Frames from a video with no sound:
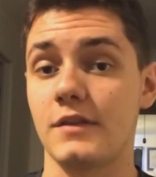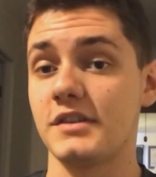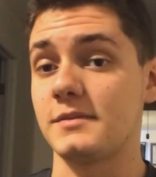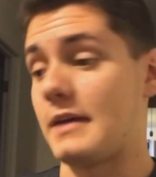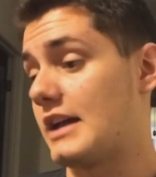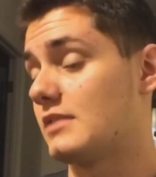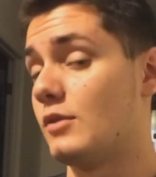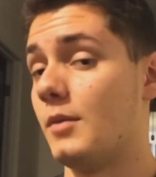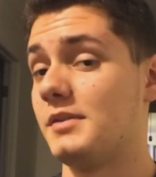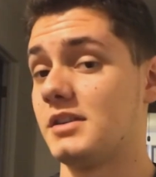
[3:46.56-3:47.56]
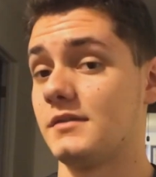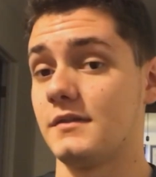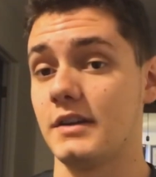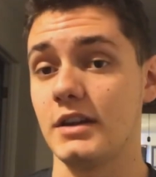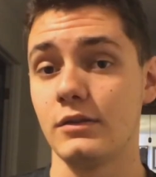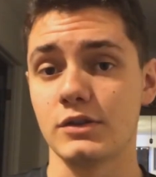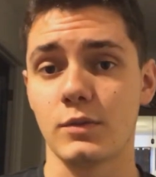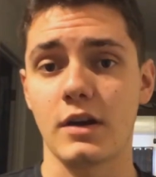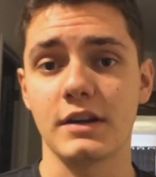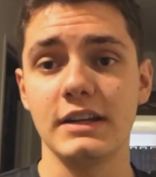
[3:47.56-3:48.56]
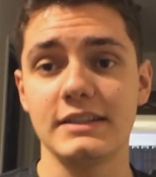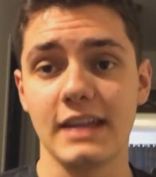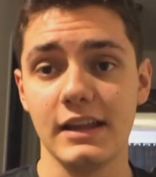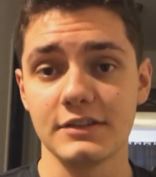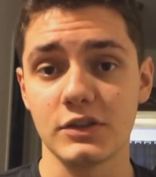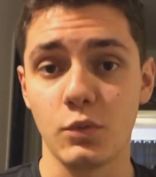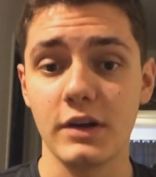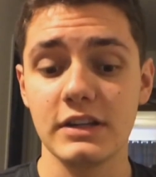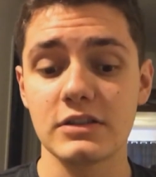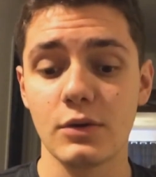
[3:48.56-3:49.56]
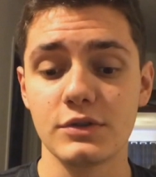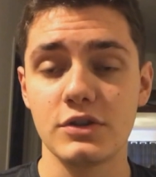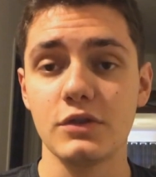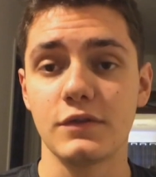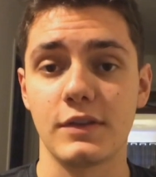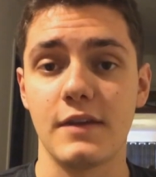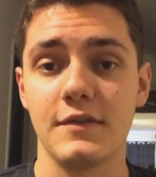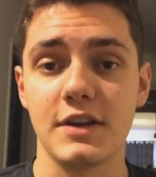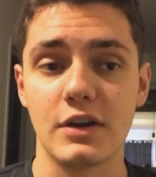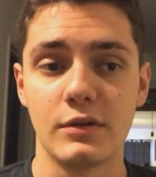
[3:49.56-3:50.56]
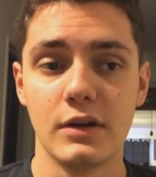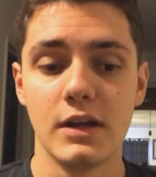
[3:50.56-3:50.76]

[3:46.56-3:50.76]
of this magnum opus of a video is where he tells us what he's going to do for that video